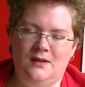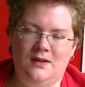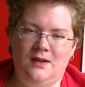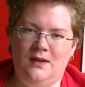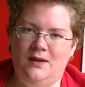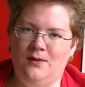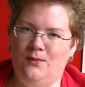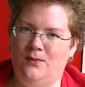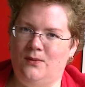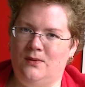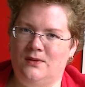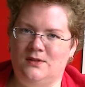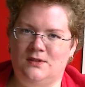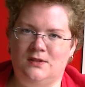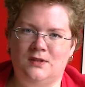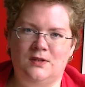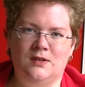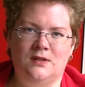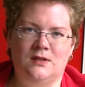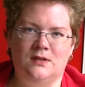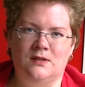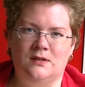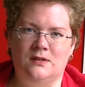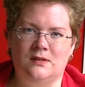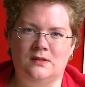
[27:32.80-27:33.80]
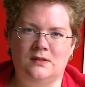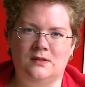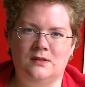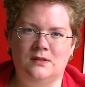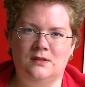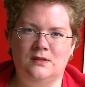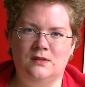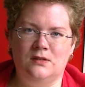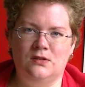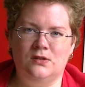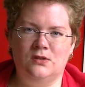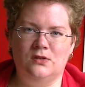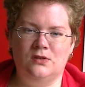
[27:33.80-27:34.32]
it was just
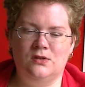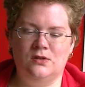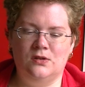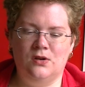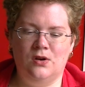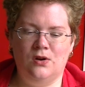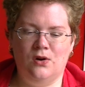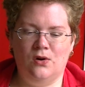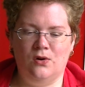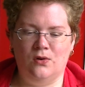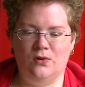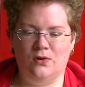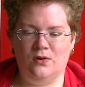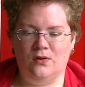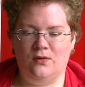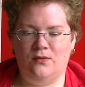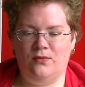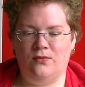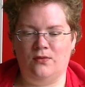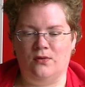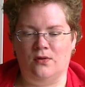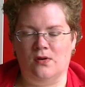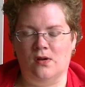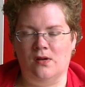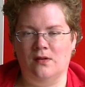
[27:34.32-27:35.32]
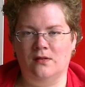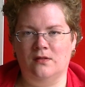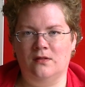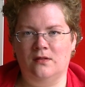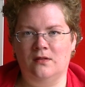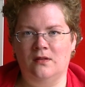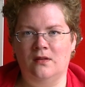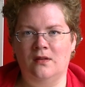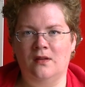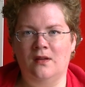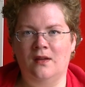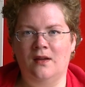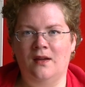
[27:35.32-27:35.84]
so good for us.
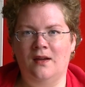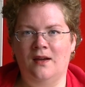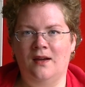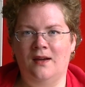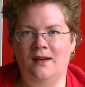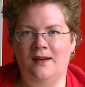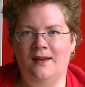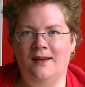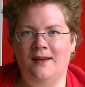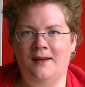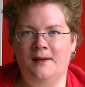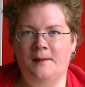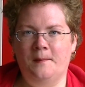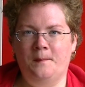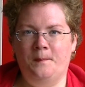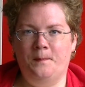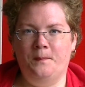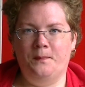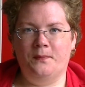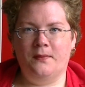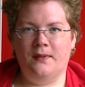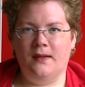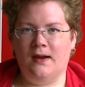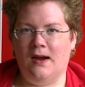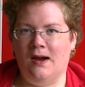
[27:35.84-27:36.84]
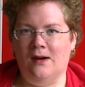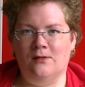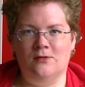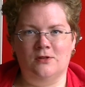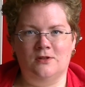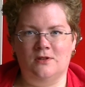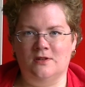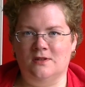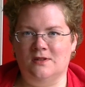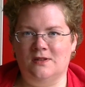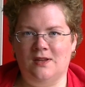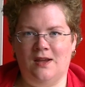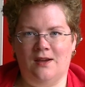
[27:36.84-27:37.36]
I would
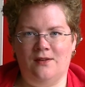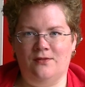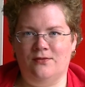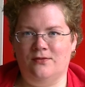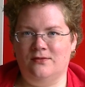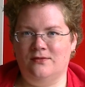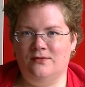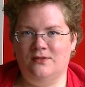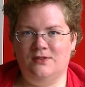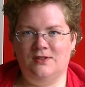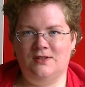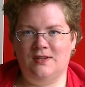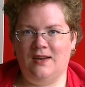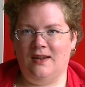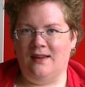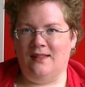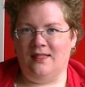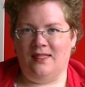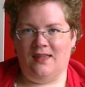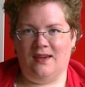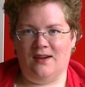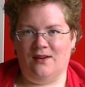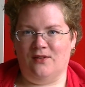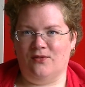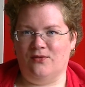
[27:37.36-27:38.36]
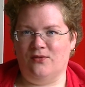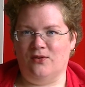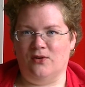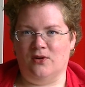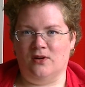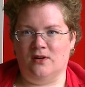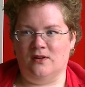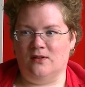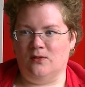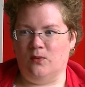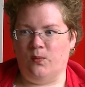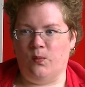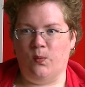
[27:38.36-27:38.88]
just have stayed there
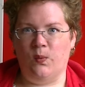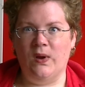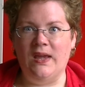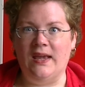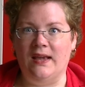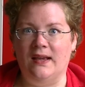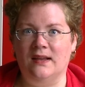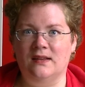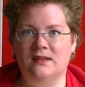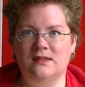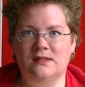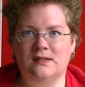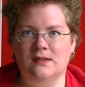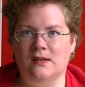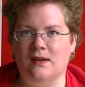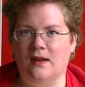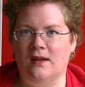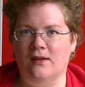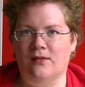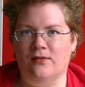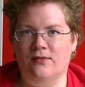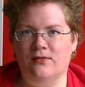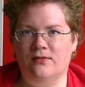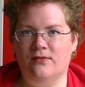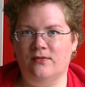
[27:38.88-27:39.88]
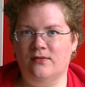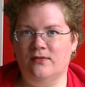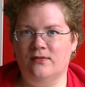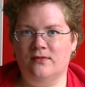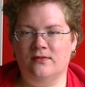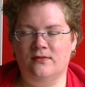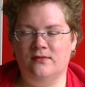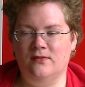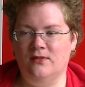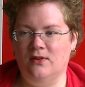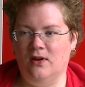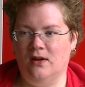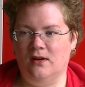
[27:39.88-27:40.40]
for weeks, if
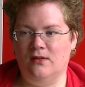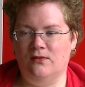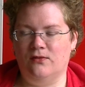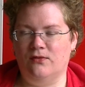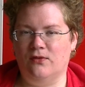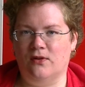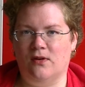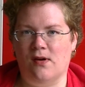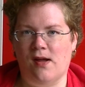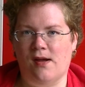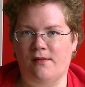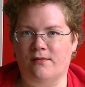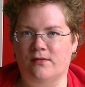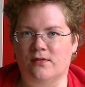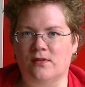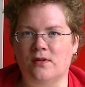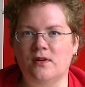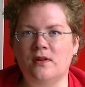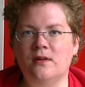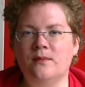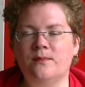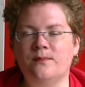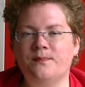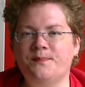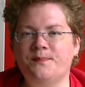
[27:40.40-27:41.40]
not forever.